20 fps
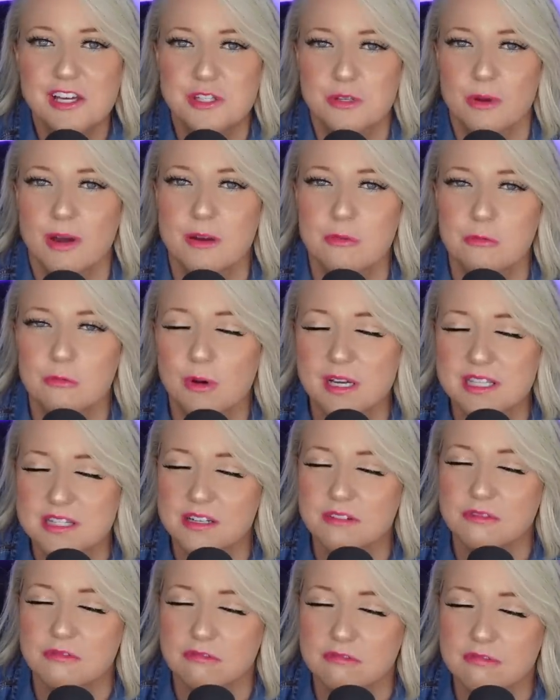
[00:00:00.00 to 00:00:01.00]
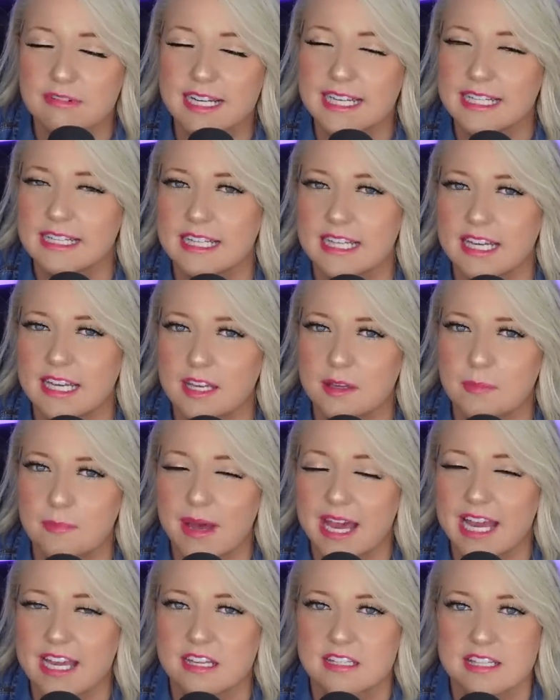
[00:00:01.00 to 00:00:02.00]
So I wasn't really
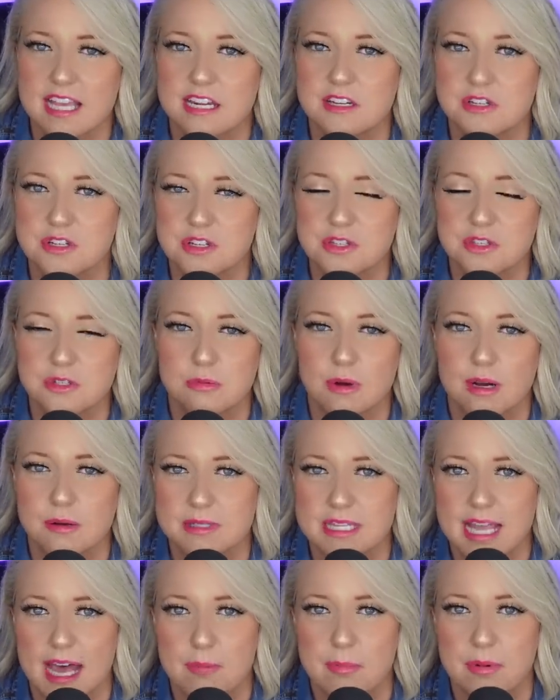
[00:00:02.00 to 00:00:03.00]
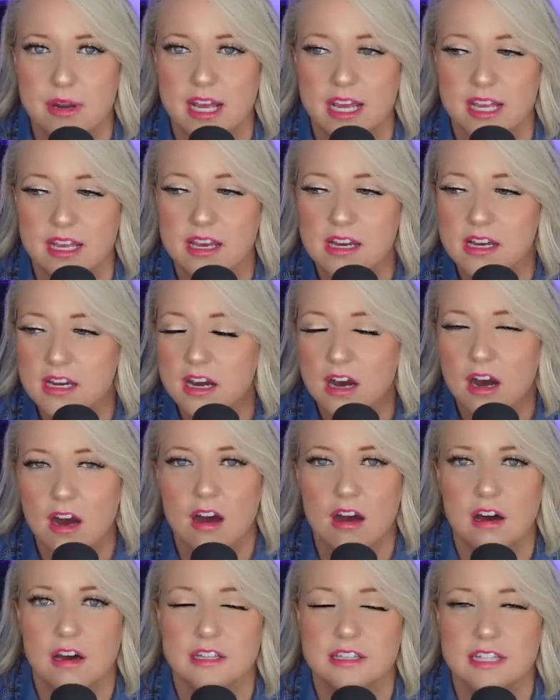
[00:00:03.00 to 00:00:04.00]
paying attention to what was happening
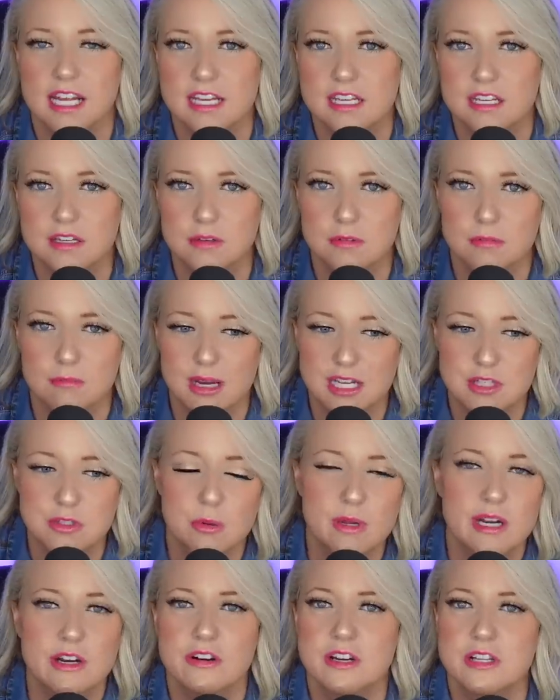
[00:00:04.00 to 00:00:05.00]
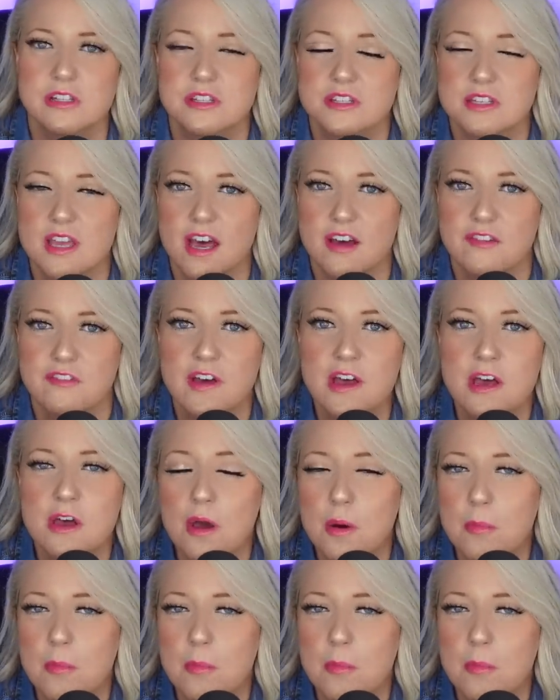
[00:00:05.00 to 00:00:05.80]
on like my Twitter and stuff,